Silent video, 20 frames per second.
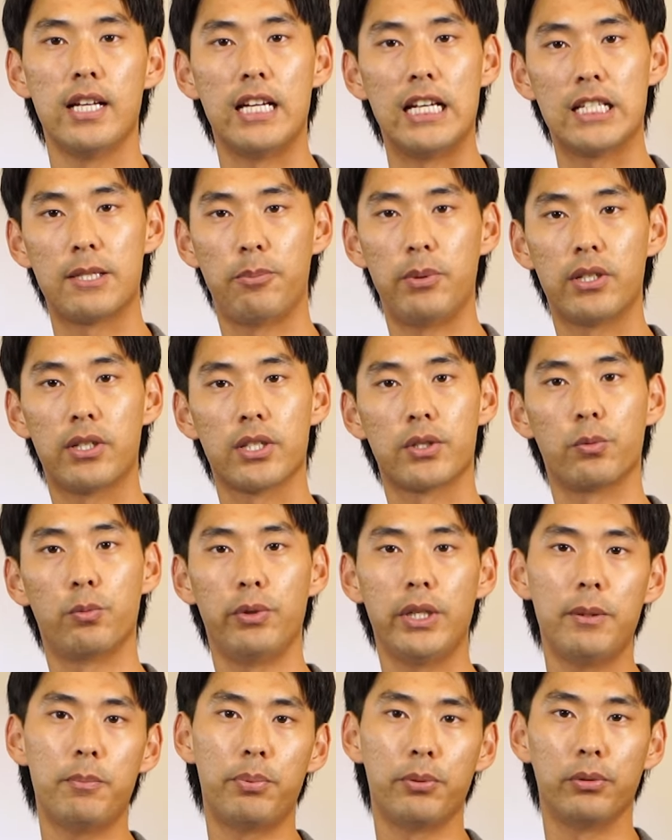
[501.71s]
is because
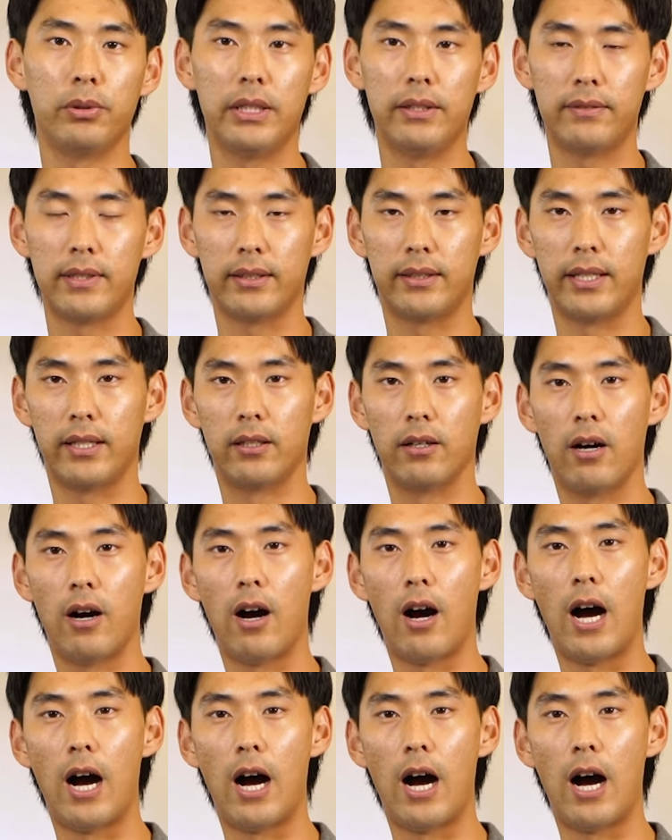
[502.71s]
we believe that there are